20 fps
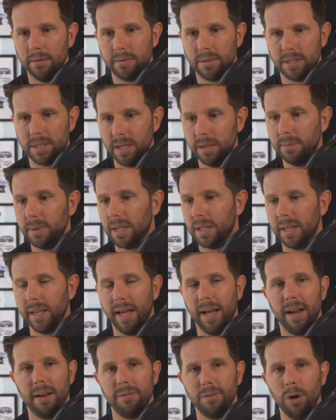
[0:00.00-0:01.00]

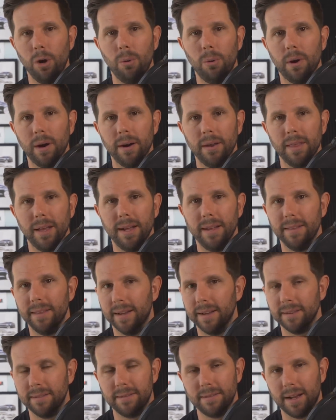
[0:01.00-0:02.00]
seemingly out of nowhere that,
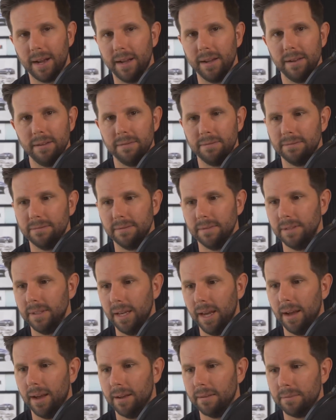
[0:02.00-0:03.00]
that kind of,
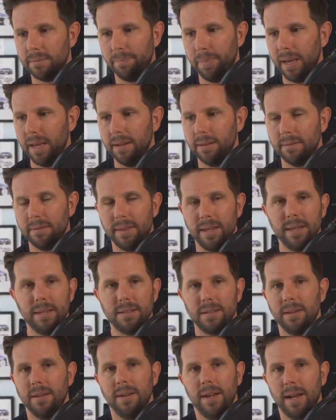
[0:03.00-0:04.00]
yeah, paint
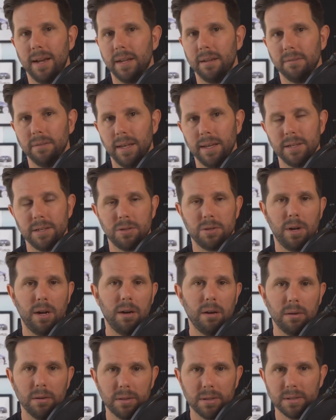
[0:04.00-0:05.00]
things in a negative light to try
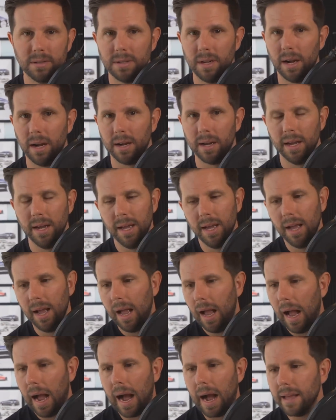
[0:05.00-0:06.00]
to hurt the stock.
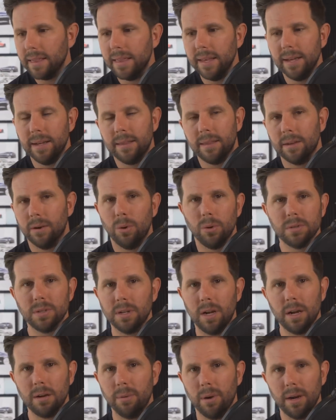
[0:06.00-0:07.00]
I think the whole
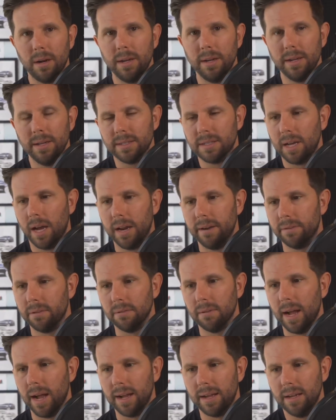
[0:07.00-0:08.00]
stock market is kind of
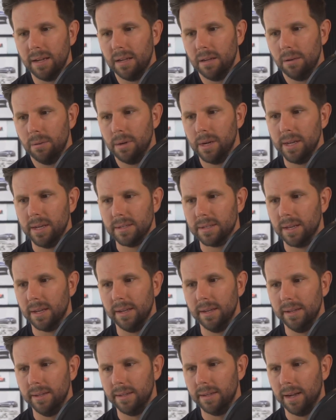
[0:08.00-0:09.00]
a racket anyways,
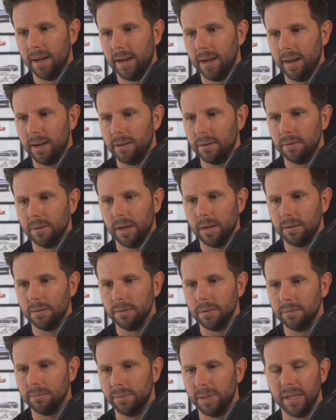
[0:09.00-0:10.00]
and, and I don't I
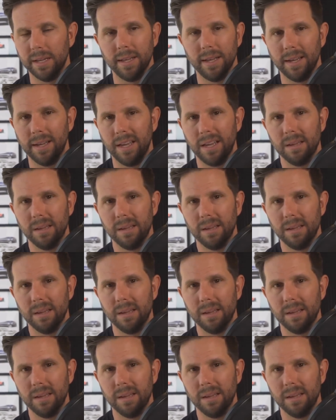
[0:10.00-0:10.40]
don't play that